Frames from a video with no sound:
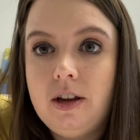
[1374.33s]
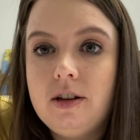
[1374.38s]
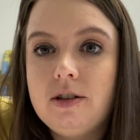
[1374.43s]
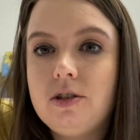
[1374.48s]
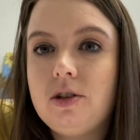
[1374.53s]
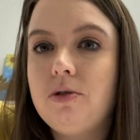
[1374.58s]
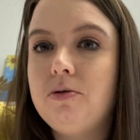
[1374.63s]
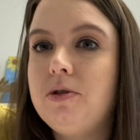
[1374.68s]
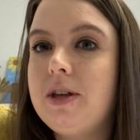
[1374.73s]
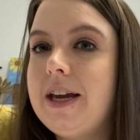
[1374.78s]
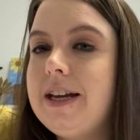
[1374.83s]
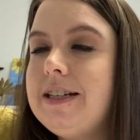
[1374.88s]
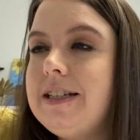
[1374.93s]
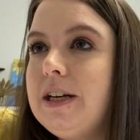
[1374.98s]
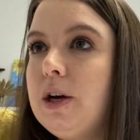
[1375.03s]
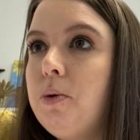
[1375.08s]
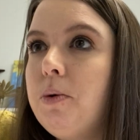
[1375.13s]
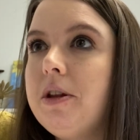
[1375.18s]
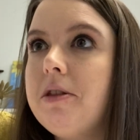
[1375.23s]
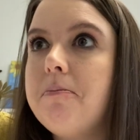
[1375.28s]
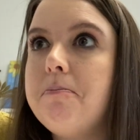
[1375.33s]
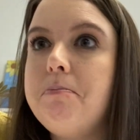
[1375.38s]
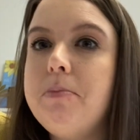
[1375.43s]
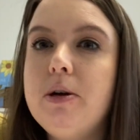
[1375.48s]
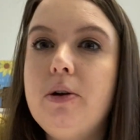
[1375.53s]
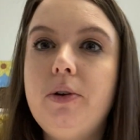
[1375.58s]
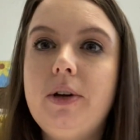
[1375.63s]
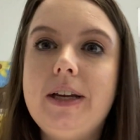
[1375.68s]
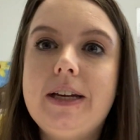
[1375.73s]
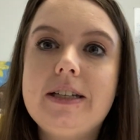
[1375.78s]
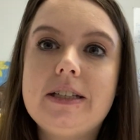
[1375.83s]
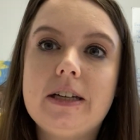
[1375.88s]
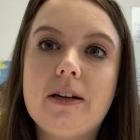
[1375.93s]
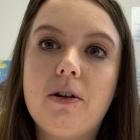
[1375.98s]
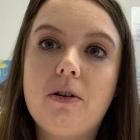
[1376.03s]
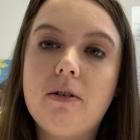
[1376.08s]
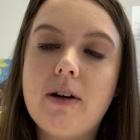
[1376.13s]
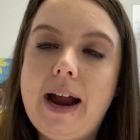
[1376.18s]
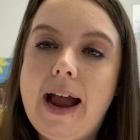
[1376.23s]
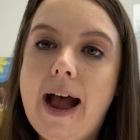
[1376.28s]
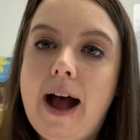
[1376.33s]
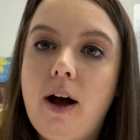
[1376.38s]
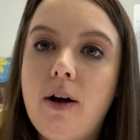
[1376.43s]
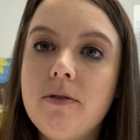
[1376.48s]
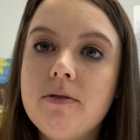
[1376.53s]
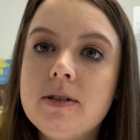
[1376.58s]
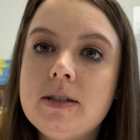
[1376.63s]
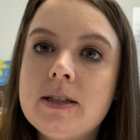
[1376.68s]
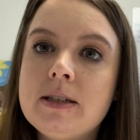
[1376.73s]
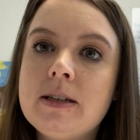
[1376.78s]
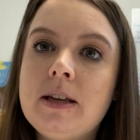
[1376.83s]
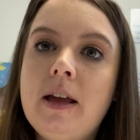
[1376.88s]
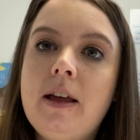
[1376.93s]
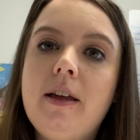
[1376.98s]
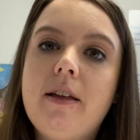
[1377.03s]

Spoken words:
So they deal with buildings and grounds.